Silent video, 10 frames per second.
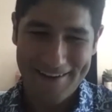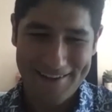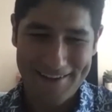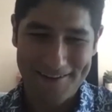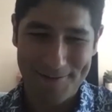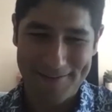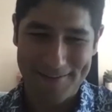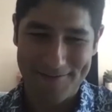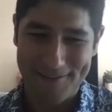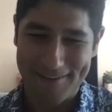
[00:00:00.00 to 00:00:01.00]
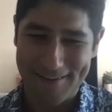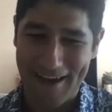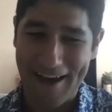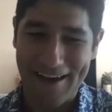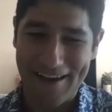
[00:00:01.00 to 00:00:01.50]
thinking to myself that, like,
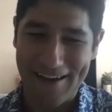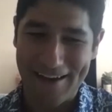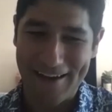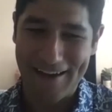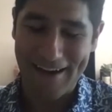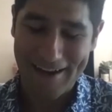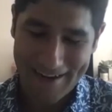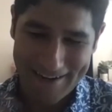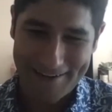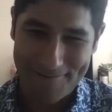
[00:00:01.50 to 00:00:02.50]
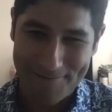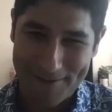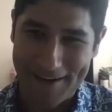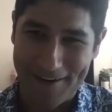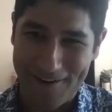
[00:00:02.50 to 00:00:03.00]
I I got to get up
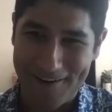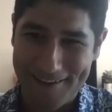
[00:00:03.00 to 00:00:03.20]
there.